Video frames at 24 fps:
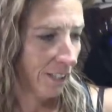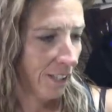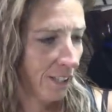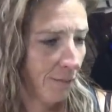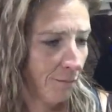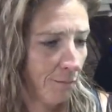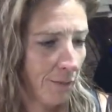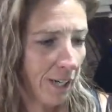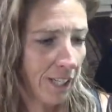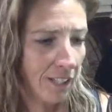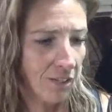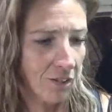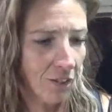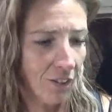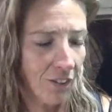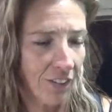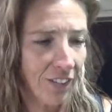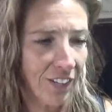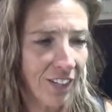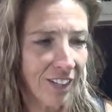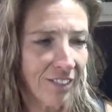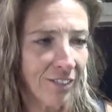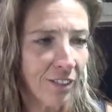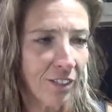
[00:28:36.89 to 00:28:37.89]
it makes all the
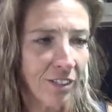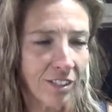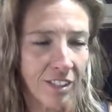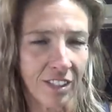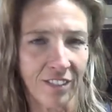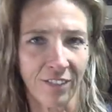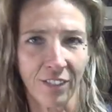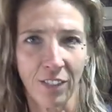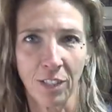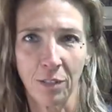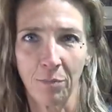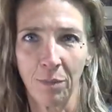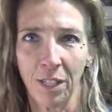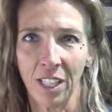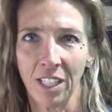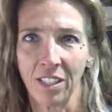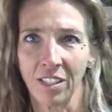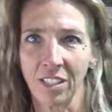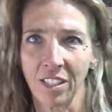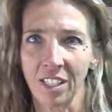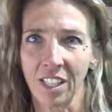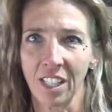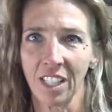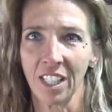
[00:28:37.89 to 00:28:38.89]
difference if the
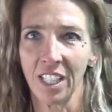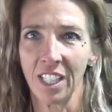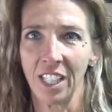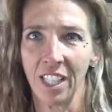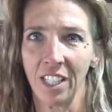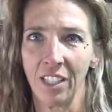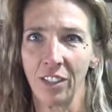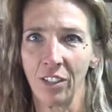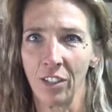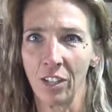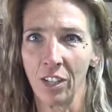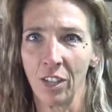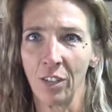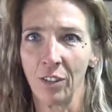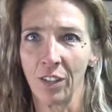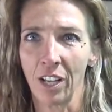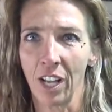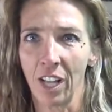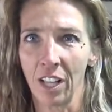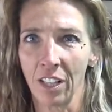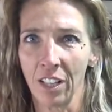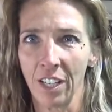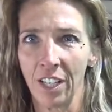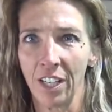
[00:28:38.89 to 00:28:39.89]
space is clean, you know,
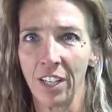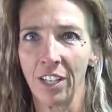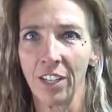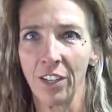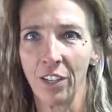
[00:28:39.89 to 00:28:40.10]
and clear.